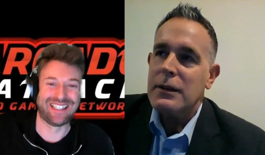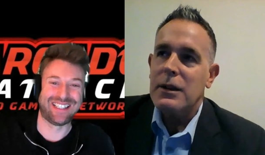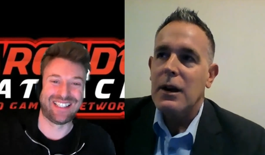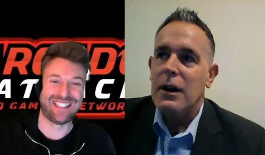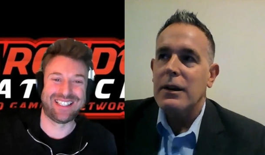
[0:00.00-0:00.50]

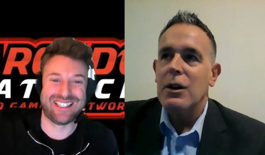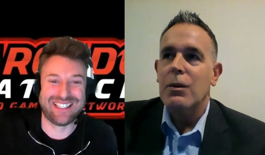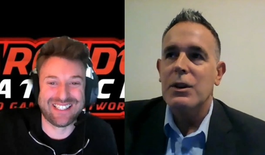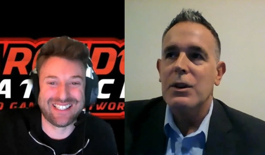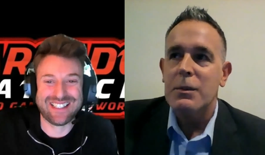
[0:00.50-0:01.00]
Speaker 1: it. Uh, you
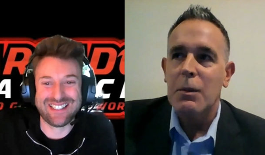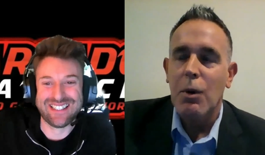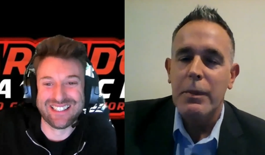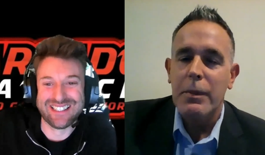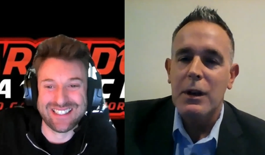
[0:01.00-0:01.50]
know, it used to be
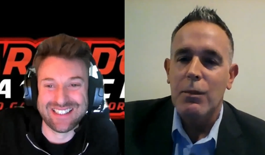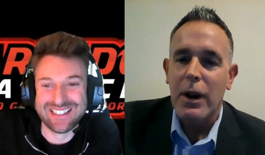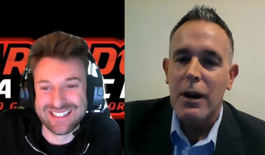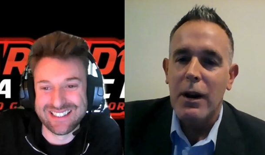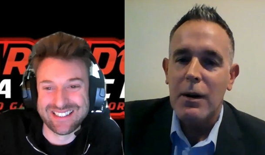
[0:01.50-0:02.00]
more medium
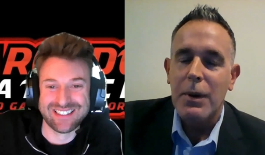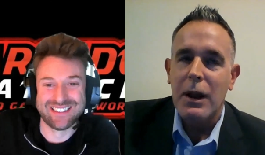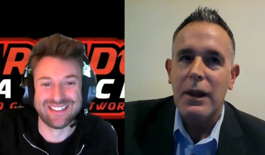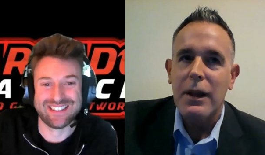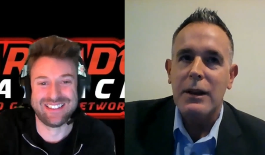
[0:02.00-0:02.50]
rare,
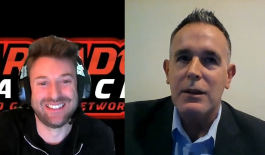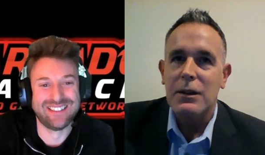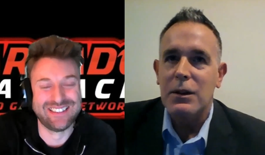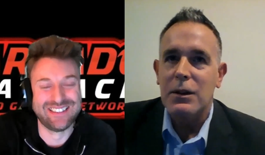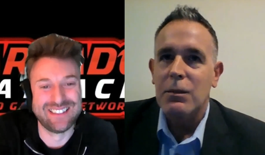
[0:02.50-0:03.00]
but I like it
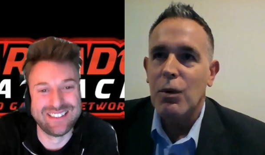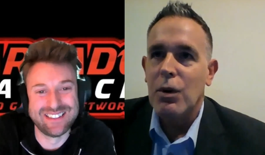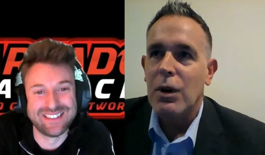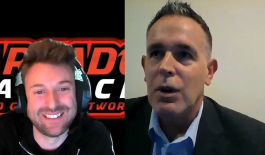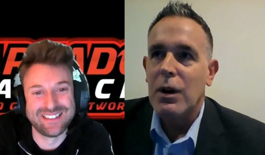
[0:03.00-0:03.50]
a little
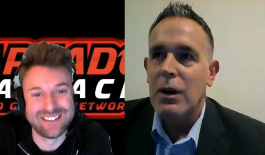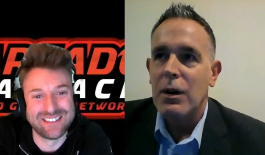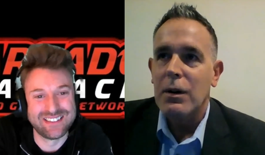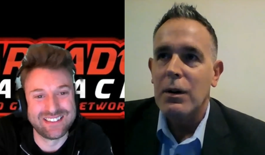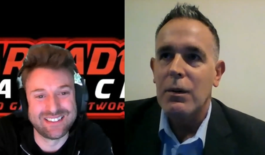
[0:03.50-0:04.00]

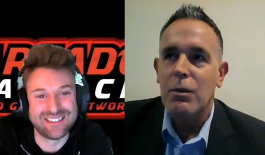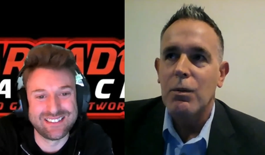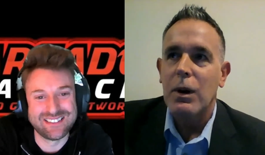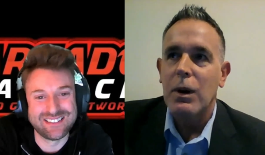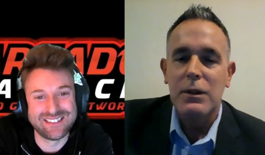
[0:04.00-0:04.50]
more
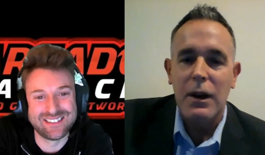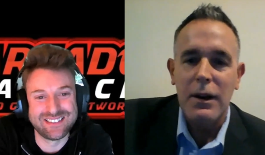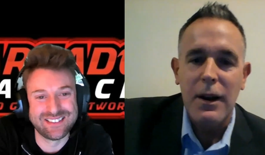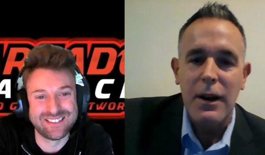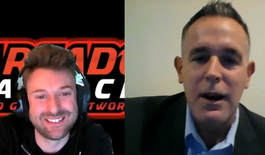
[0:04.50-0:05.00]
well done now. A